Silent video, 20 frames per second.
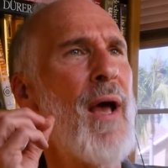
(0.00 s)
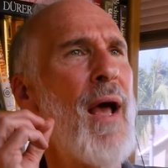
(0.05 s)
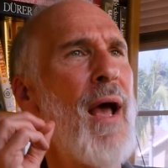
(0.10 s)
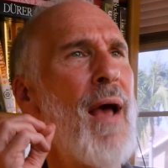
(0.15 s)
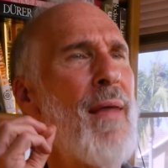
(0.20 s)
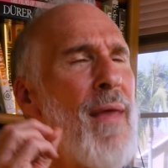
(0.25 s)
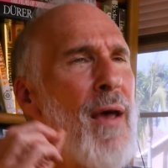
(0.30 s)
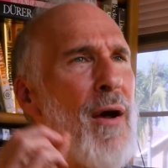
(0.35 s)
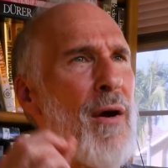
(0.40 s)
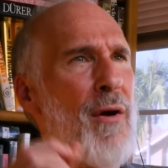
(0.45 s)

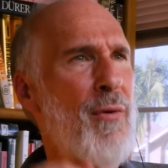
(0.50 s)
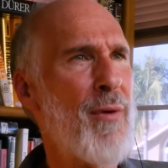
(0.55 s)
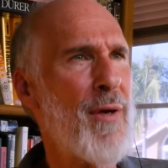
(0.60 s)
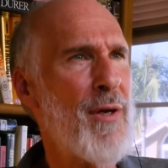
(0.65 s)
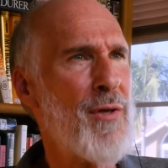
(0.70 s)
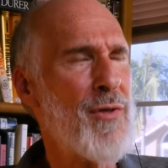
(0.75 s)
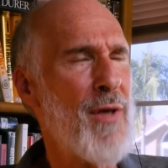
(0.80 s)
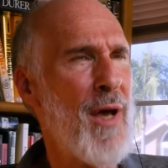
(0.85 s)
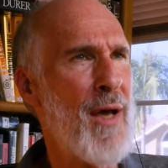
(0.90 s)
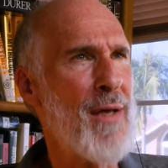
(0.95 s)
and they are
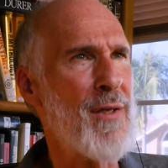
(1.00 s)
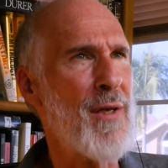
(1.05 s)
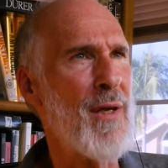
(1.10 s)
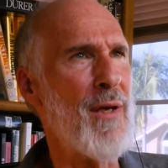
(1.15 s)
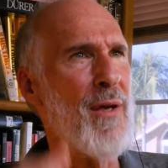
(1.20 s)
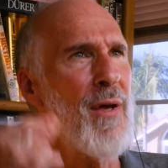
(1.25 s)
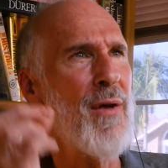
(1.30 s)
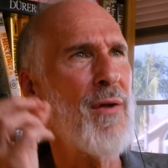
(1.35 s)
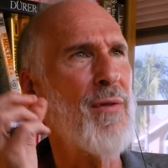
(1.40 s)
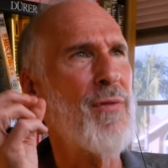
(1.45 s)

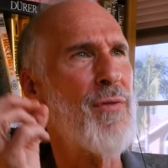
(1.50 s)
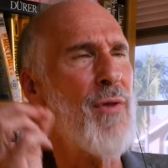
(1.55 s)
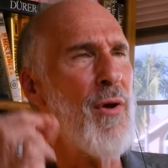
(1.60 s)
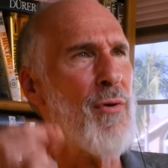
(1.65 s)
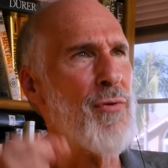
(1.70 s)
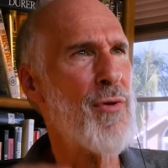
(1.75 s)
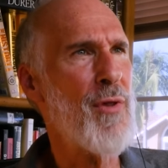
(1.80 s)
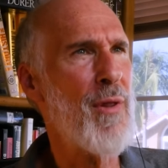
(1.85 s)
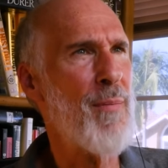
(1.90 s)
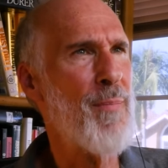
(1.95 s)
criticizing,
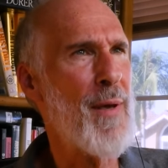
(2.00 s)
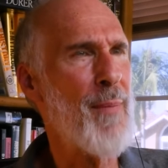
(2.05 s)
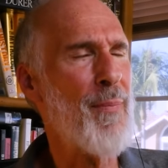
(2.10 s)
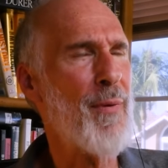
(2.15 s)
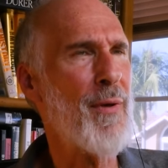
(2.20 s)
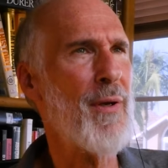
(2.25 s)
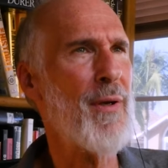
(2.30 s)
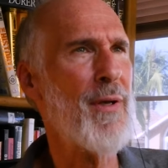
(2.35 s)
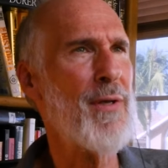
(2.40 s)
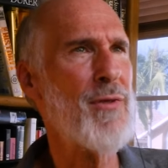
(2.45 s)
those are the
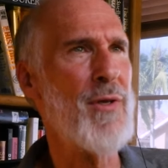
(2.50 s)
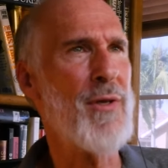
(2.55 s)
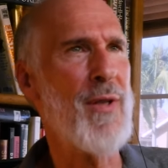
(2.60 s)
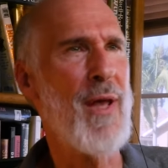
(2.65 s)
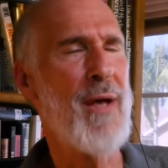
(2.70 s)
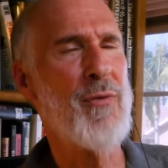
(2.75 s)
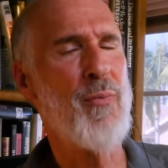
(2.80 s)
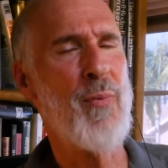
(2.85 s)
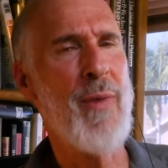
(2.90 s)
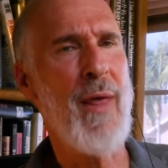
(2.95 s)
people to listen.
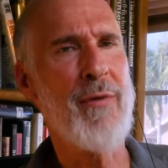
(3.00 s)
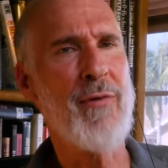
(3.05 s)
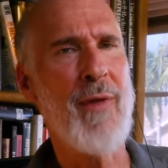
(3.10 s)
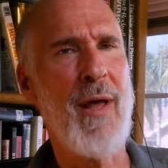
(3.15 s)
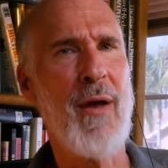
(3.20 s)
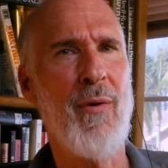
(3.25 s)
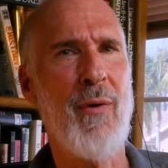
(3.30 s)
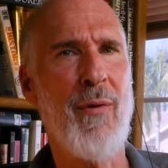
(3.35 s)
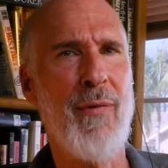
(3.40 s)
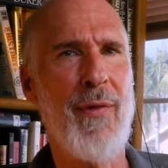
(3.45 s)
That's that's
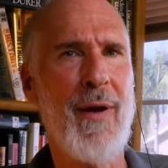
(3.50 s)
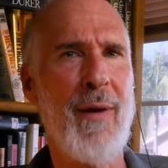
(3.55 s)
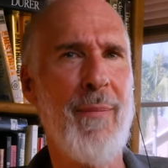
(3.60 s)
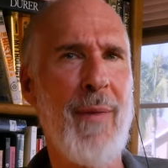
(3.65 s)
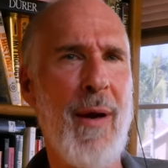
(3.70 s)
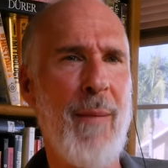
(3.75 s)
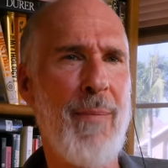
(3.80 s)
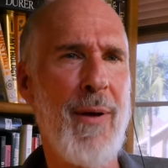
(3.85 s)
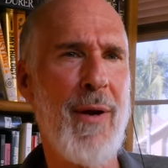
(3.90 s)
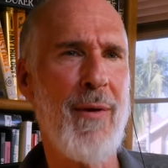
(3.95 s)
that whole thing
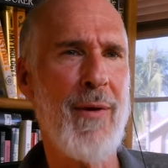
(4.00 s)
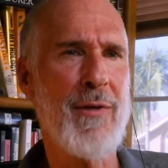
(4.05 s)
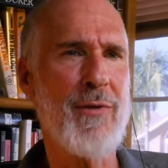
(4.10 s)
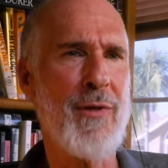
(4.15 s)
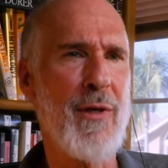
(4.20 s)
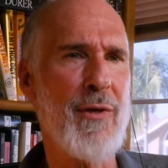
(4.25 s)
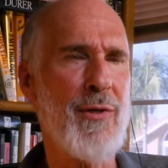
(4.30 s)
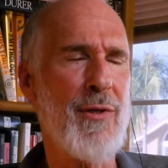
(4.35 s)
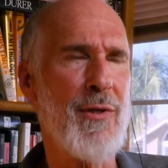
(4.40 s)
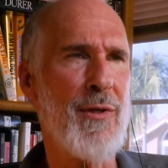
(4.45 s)
about parents
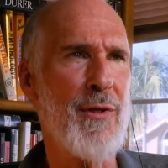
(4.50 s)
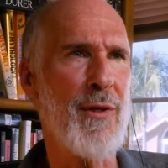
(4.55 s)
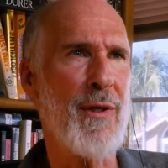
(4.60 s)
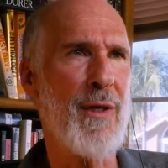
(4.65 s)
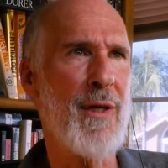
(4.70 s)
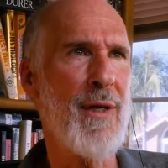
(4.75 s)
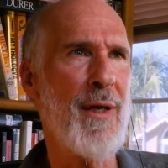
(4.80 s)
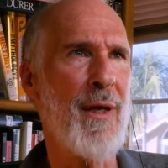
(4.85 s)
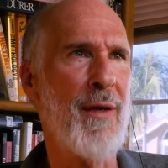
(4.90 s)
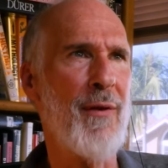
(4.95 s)
listen to your
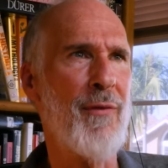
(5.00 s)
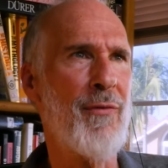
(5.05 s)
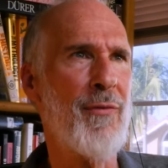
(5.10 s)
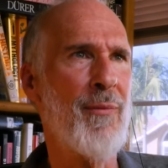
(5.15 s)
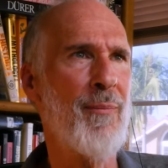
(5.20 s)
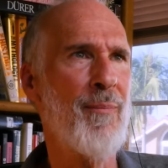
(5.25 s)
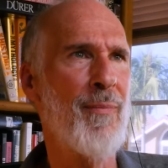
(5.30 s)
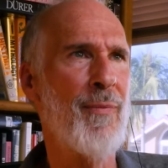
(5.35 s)
kids.